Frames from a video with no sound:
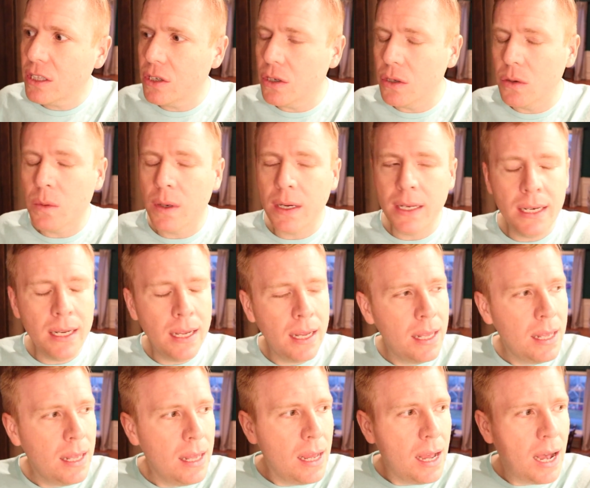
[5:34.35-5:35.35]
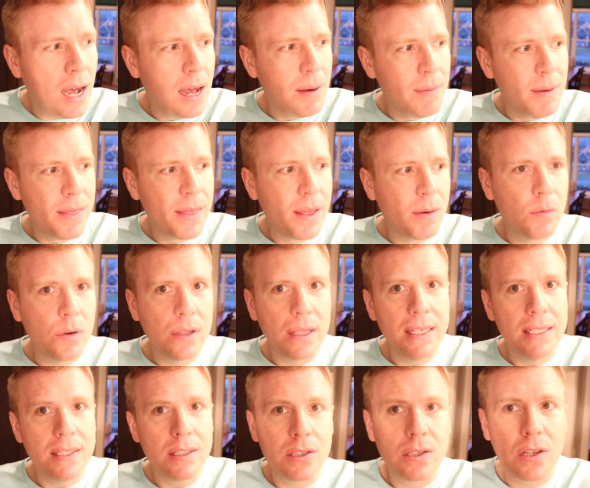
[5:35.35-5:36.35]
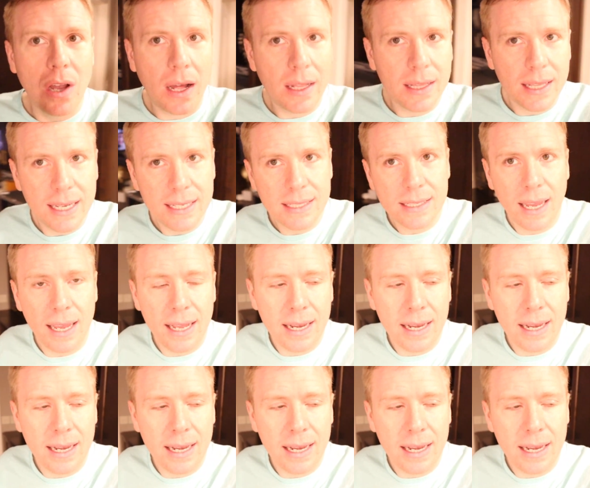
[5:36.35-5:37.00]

the new one, and then we'll install it.